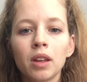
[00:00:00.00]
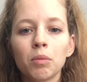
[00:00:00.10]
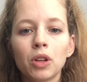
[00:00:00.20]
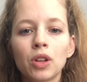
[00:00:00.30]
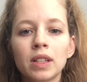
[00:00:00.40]

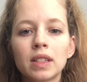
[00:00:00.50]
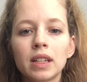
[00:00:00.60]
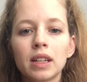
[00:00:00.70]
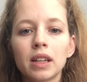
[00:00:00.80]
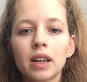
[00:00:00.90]
But you can
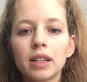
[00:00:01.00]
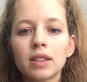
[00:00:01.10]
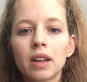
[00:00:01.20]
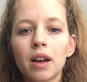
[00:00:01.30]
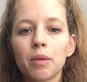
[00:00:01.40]
see
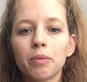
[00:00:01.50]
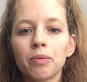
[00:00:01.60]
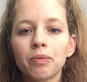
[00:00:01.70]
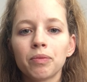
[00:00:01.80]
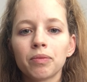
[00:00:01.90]
it's
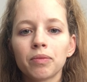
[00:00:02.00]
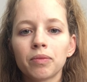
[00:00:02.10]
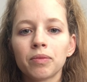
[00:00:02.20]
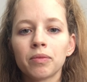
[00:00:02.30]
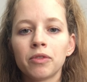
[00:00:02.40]

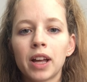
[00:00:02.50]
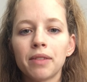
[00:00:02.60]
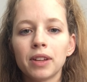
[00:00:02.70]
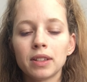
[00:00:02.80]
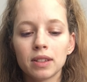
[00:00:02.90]

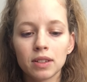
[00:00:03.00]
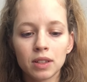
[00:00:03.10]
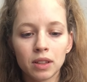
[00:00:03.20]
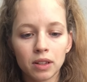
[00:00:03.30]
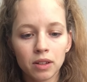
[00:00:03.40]
flat faces
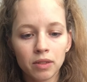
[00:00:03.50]
in the